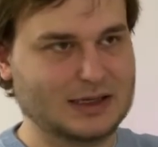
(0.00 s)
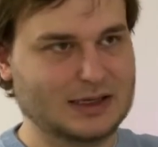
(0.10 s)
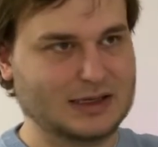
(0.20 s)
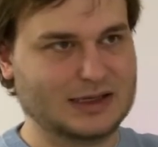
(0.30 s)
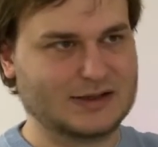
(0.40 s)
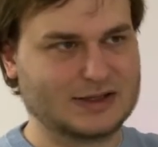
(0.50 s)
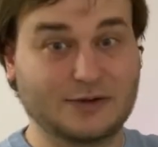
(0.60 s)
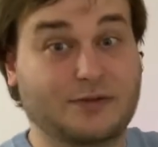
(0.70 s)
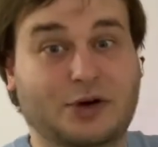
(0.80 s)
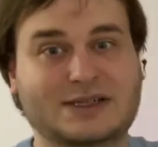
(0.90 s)

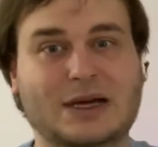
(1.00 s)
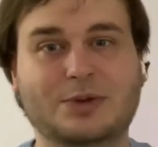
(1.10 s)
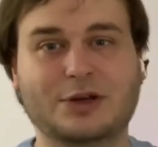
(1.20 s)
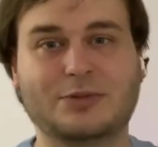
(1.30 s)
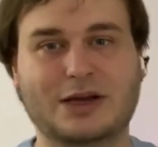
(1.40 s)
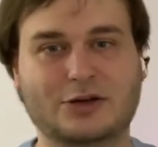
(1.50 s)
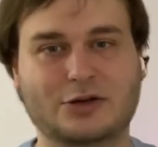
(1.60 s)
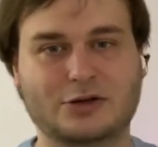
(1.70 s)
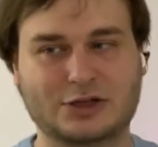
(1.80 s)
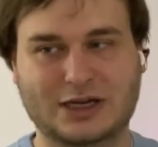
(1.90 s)
So for example, you may
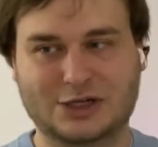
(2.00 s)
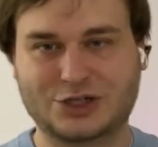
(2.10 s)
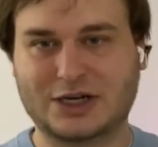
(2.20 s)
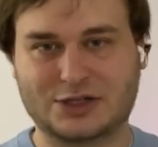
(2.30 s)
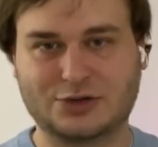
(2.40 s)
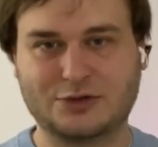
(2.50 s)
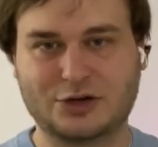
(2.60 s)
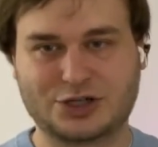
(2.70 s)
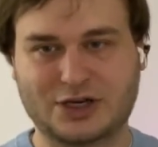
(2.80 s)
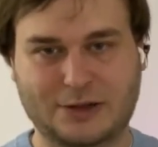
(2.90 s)
know like SHA-2
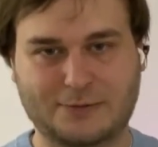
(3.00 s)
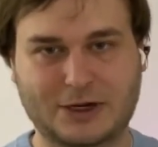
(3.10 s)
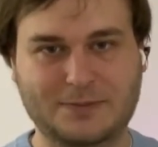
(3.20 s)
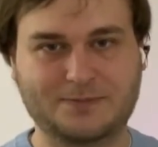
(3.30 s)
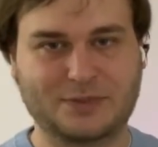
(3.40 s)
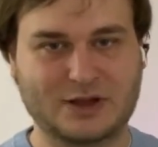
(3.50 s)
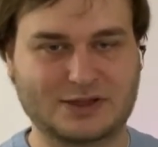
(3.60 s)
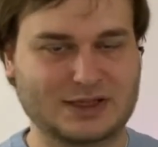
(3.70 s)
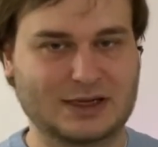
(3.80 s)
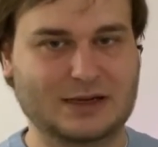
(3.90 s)
or SHA-3.
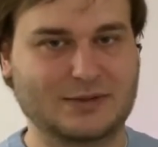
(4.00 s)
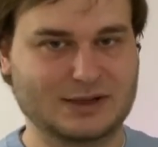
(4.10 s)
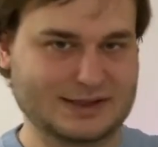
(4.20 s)
Those are like the